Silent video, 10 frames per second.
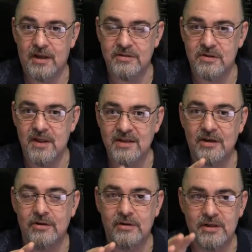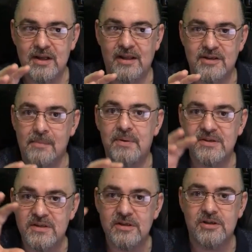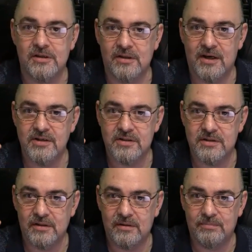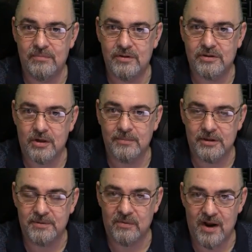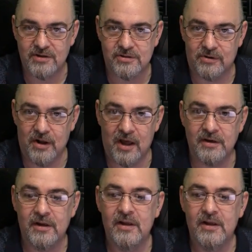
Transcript: And so that's how you, it, it's a position that is determined to be rational or not,